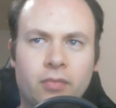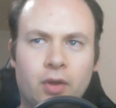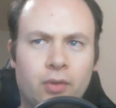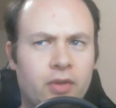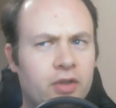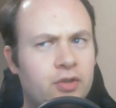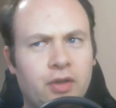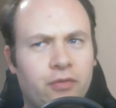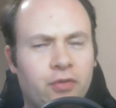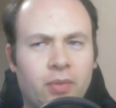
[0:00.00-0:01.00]
Although they should
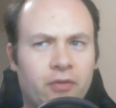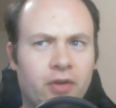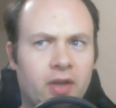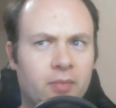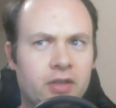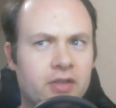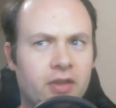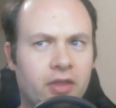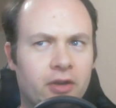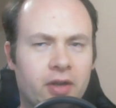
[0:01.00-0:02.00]
have from their families
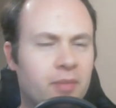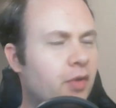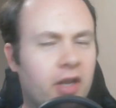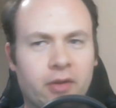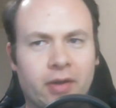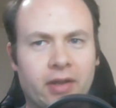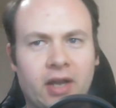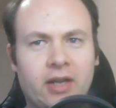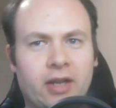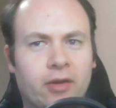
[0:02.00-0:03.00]
in theory. But anyway,
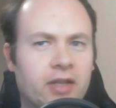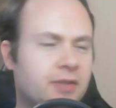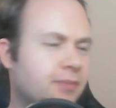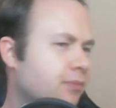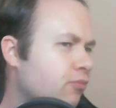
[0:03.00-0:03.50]
I digress.